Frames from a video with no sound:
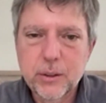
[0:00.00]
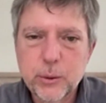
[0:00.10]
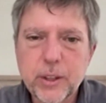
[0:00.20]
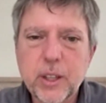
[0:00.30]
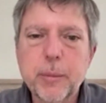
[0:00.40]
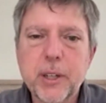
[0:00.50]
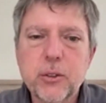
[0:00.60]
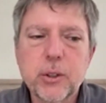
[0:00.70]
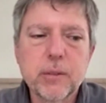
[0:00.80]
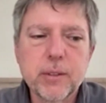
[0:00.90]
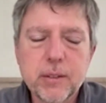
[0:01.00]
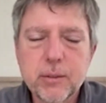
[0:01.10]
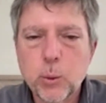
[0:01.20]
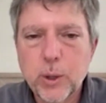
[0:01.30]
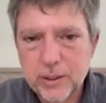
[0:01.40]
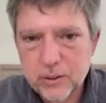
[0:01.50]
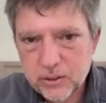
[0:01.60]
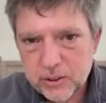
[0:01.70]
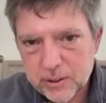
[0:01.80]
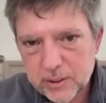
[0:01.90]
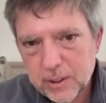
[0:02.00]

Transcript: doing the administrative lift once